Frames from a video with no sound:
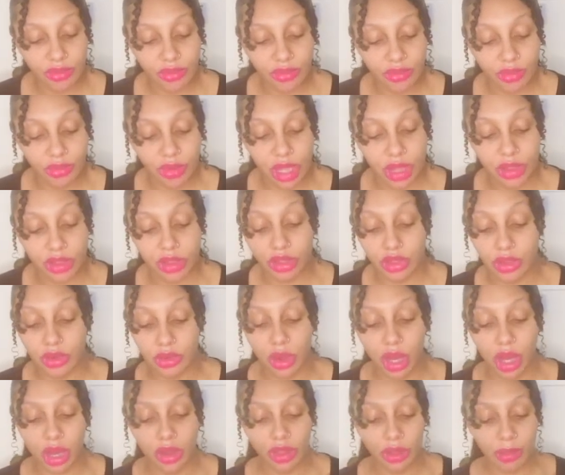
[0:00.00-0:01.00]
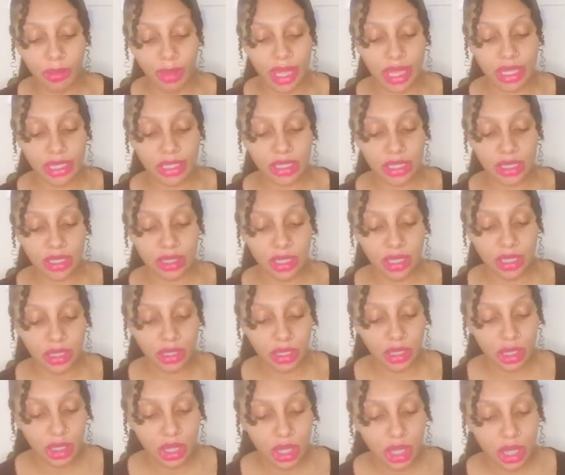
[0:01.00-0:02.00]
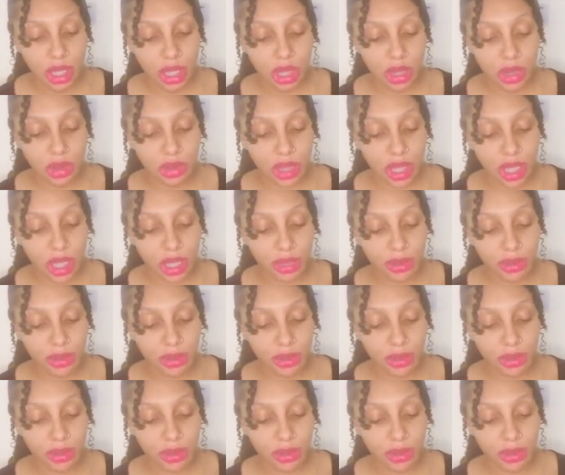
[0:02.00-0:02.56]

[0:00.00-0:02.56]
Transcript: Rather, you are the masculine, okay?